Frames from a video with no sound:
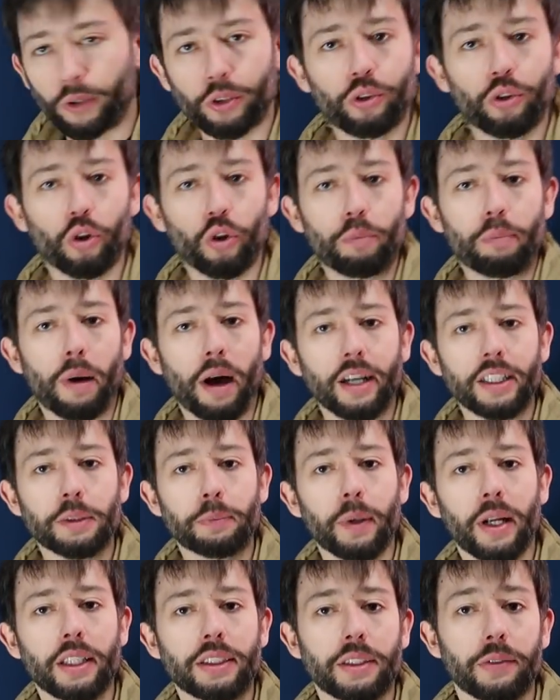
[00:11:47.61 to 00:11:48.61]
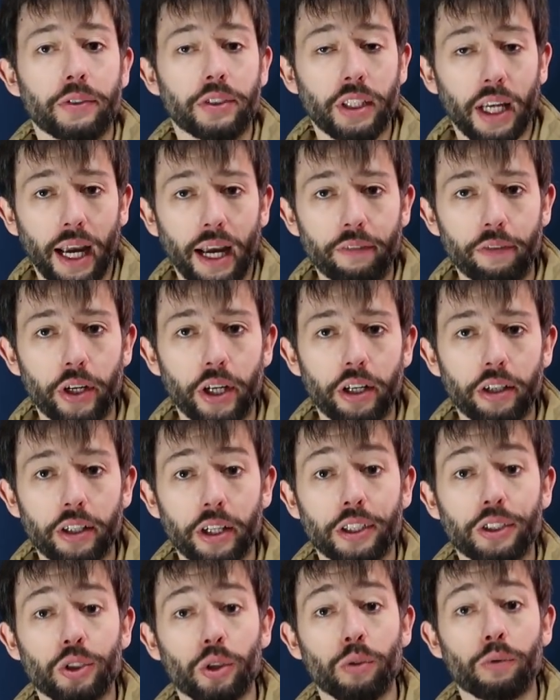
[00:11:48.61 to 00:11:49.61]
for two bucks because it was heavier.
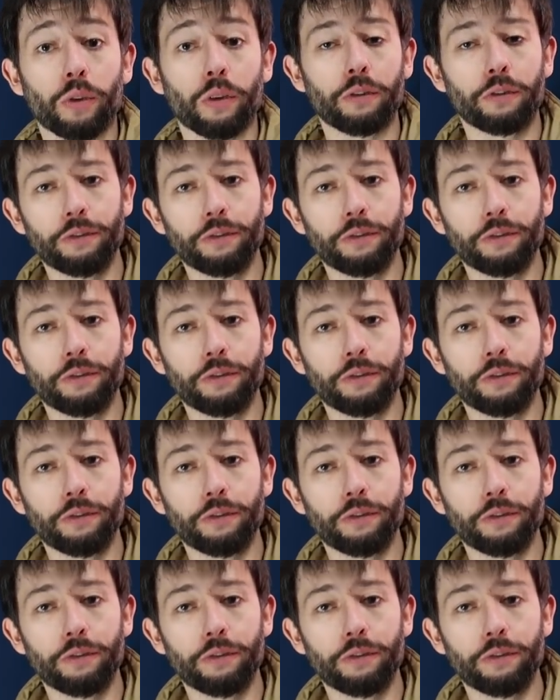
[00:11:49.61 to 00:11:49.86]
It sold for